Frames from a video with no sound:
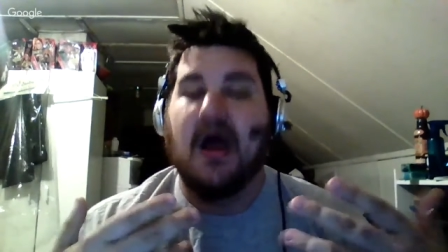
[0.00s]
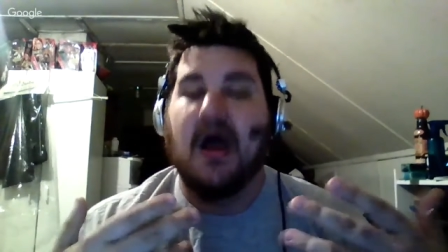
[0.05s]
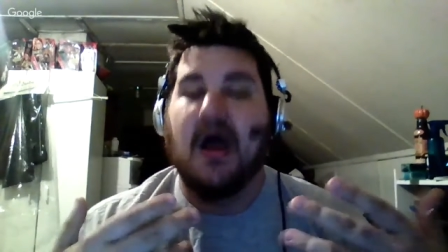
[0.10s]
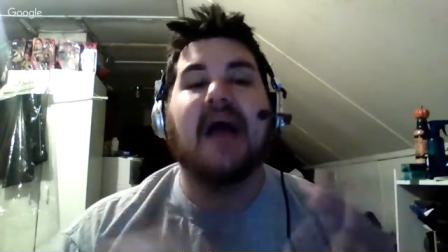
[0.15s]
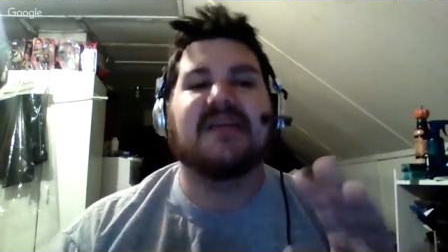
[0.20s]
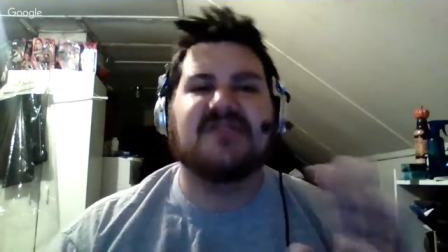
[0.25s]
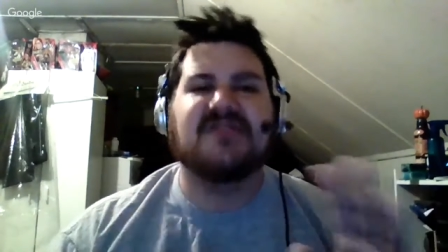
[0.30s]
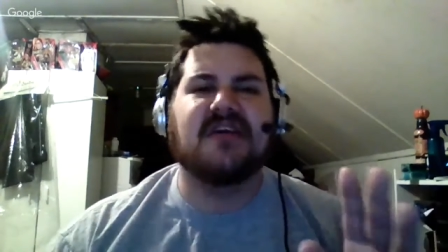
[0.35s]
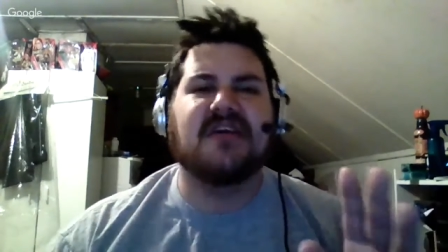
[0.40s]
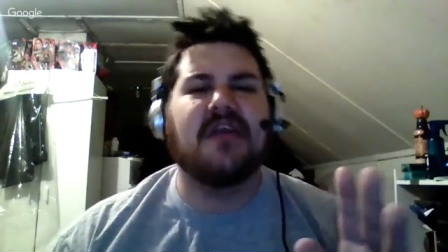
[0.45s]

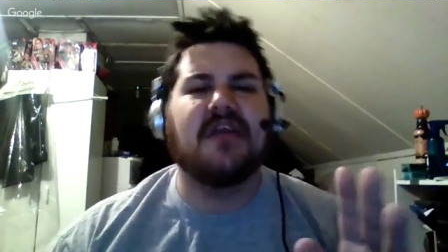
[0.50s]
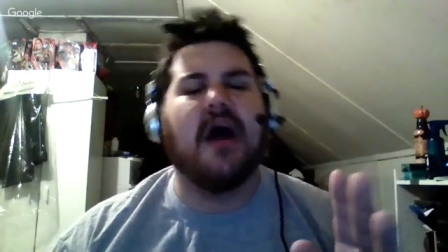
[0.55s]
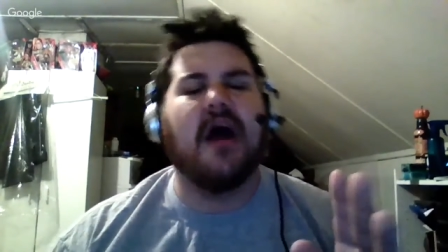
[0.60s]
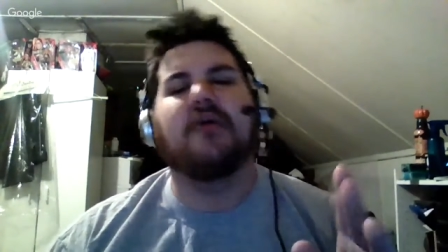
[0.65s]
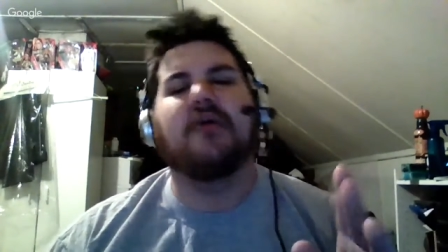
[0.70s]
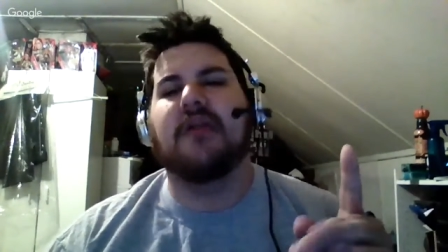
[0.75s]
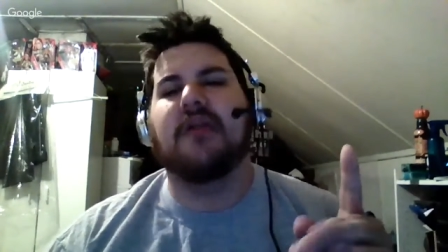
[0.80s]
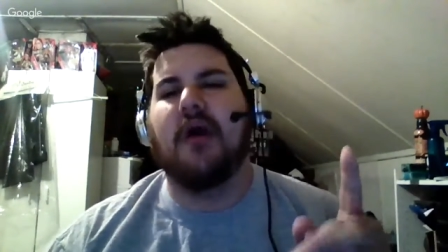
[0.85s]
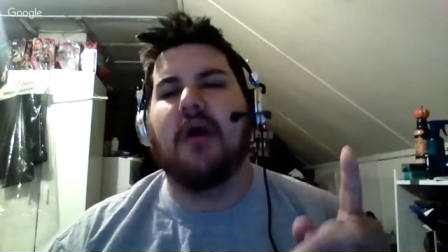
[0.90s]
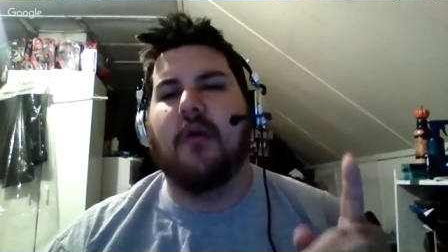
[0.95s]
Actually, no.
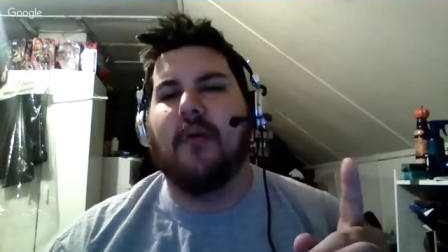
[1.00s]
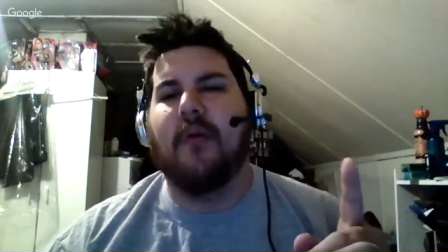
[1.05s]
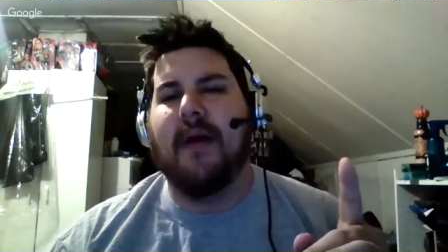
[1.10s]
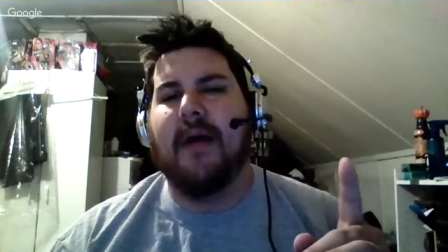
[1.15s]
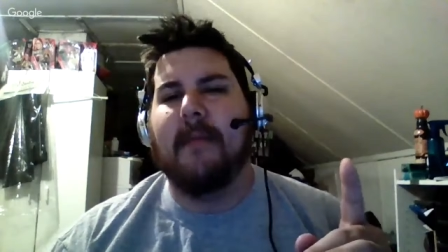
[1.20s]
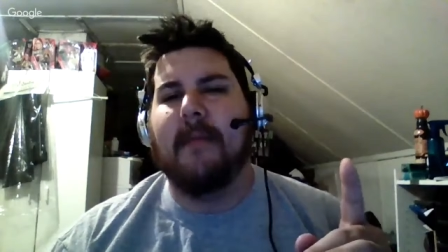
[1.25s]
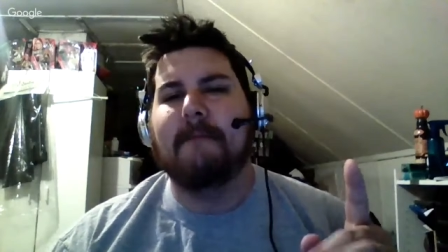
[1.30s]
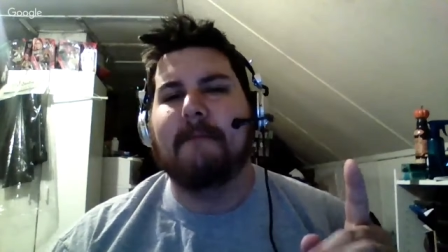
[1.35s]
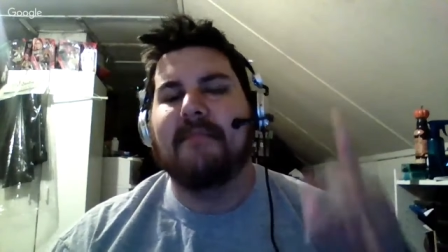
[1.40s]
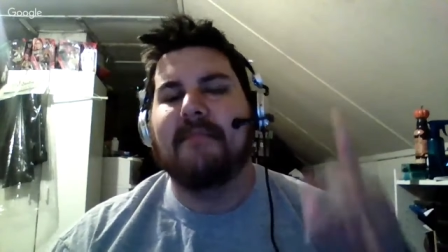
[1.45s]
You know
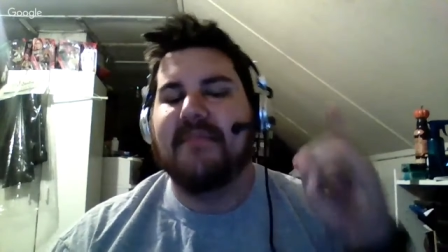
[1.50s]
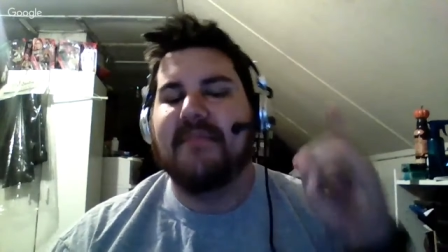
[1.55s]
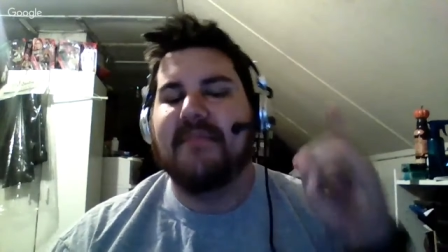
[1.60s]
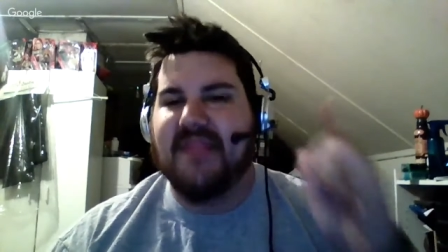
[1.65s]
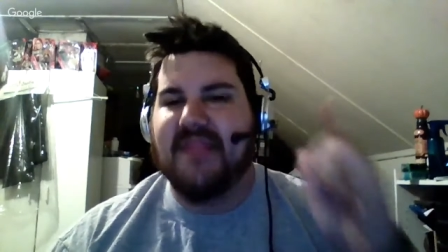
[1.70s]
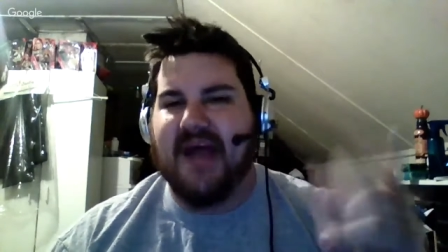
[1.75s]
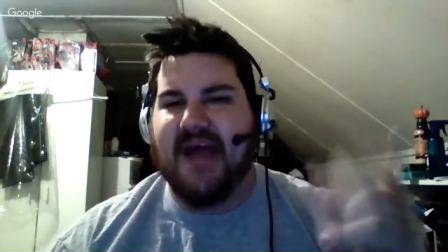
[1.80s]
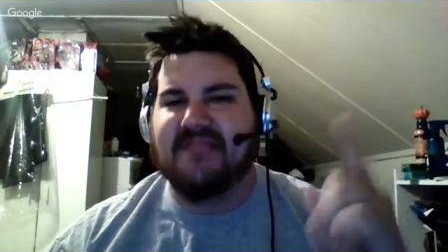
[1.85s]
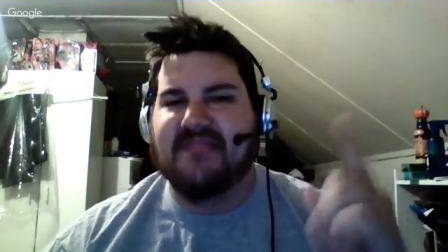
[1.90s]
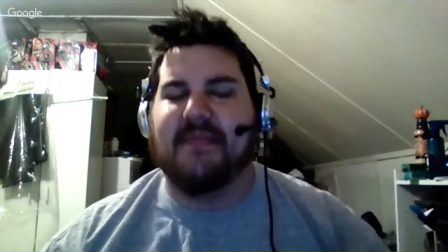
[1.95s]
what?
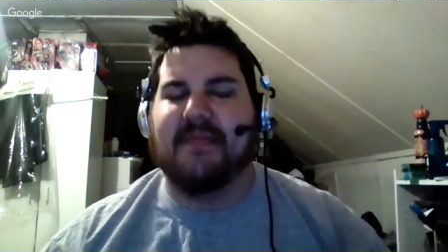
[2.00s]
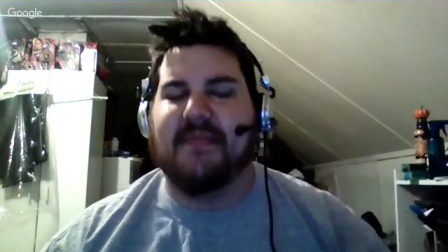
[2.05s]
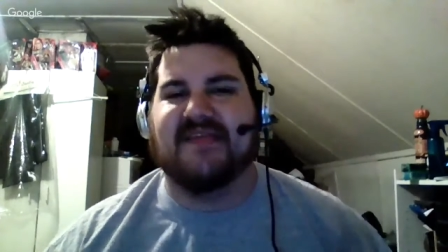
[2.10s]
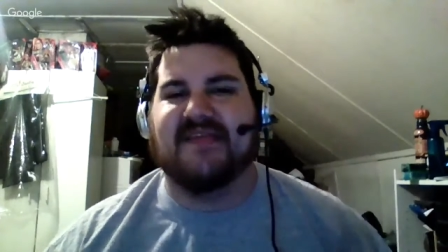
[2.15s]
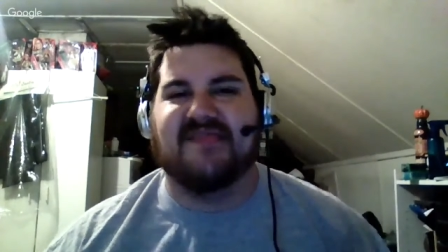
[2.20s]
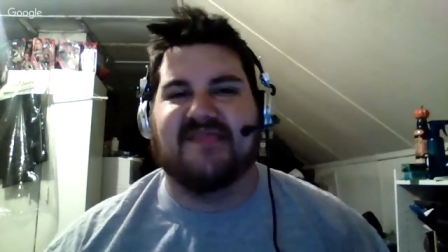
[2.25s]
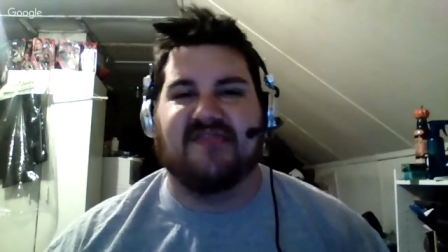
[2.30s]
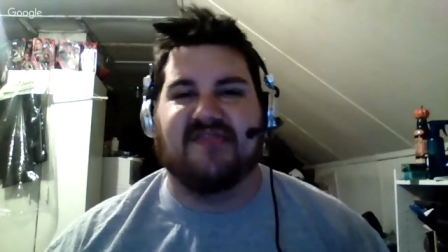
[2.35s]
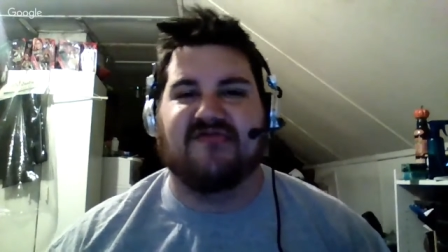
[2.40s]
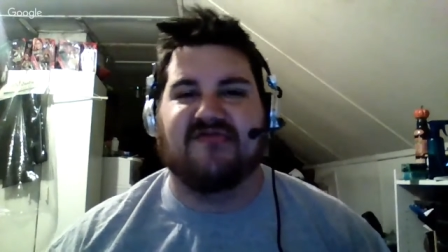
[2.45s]
Not the
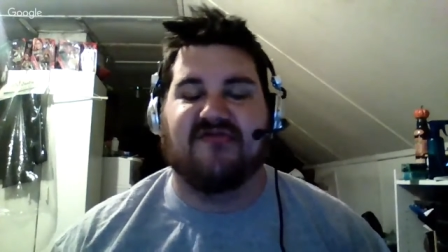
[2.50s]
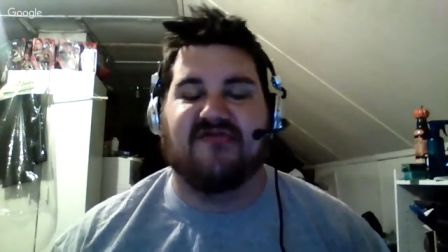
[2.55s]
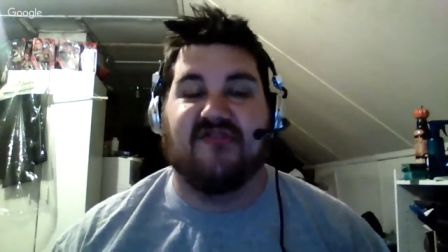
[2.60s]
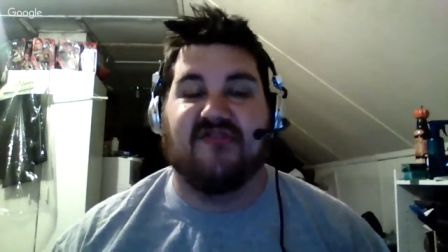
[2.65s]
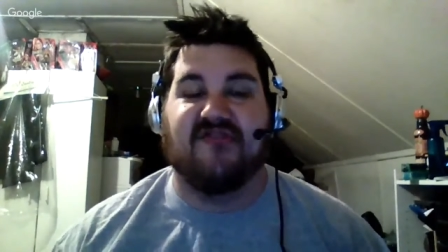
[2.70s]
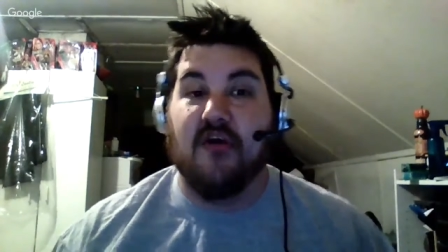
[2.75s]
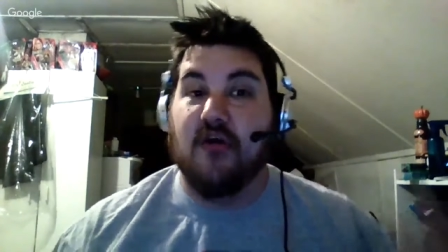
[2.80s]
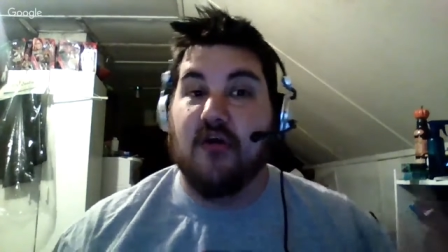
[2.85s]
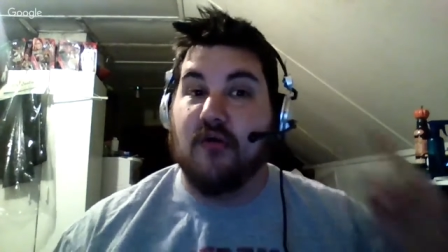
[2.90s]
best entrance.